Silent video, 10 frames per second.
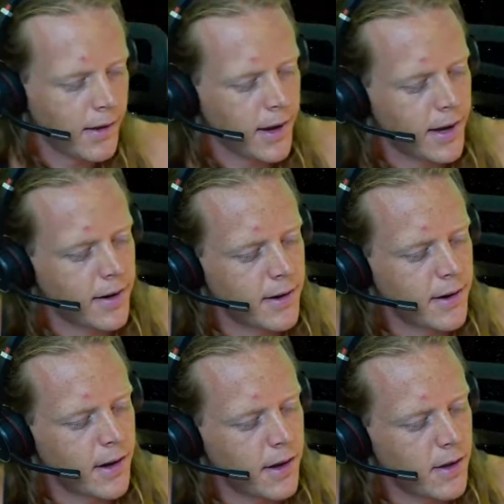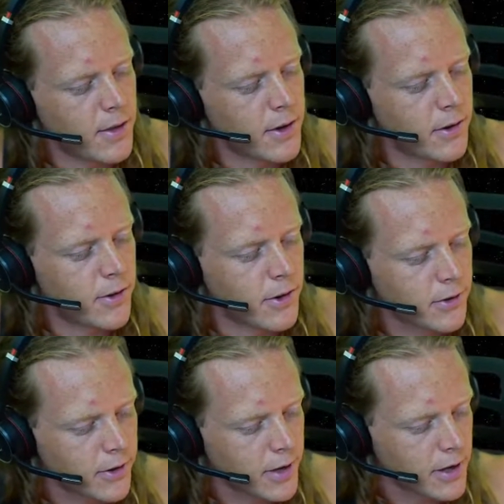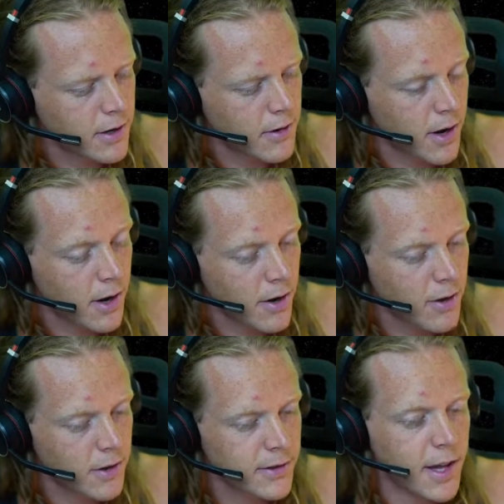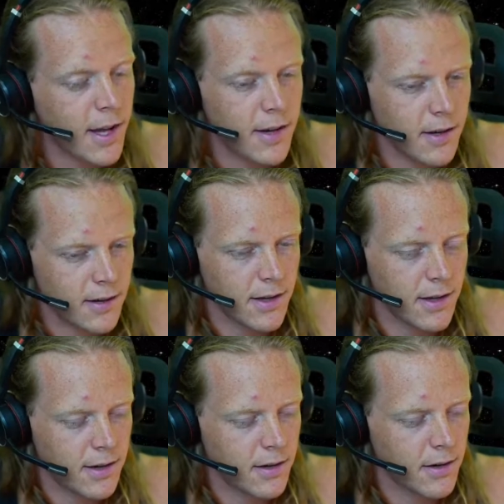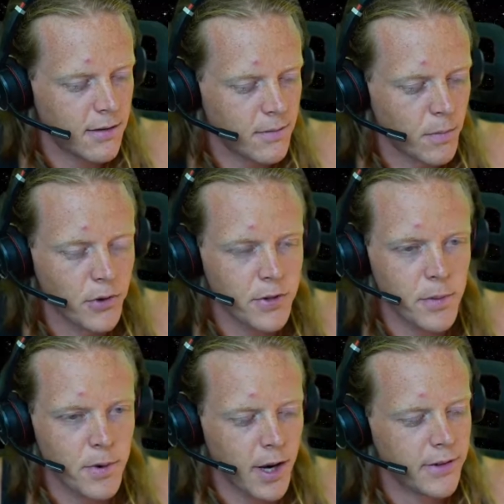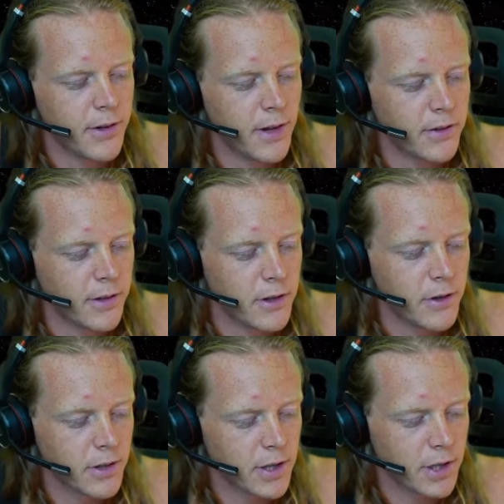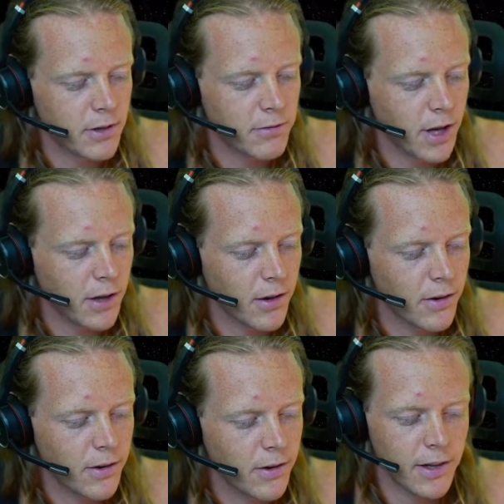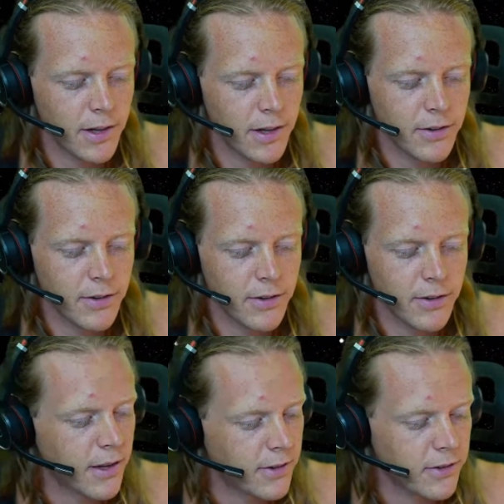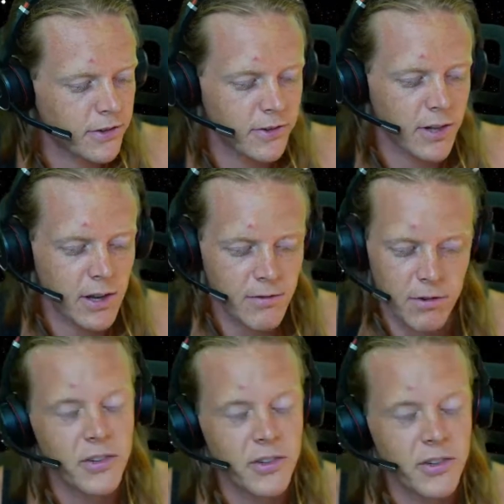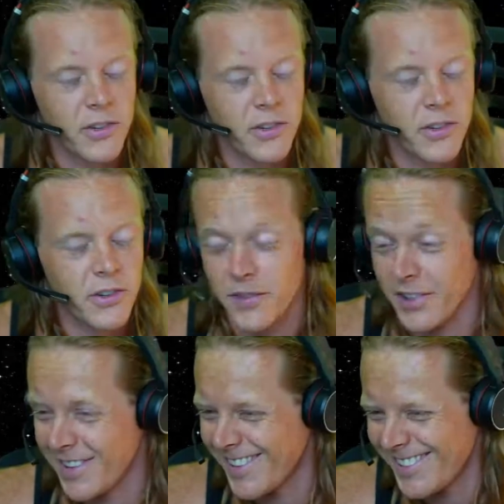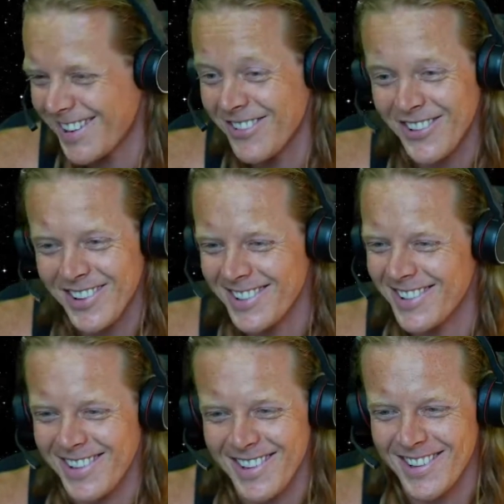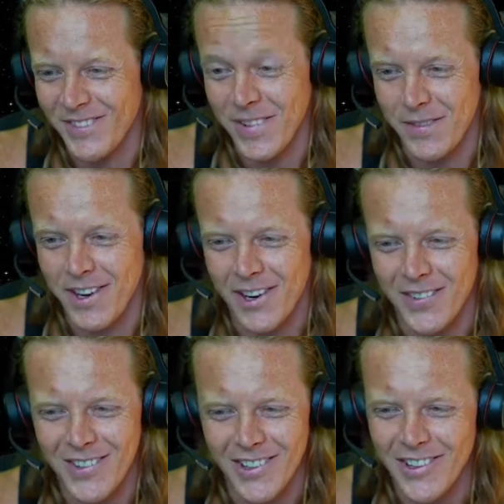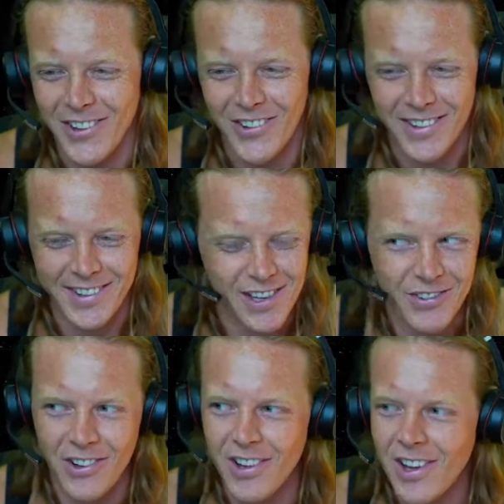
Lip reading: And there's a tenet in multiprocessing that you really need to follow, and it's stateful, or I'm sorry, not stateful. That would be terrible. You don't want stateful.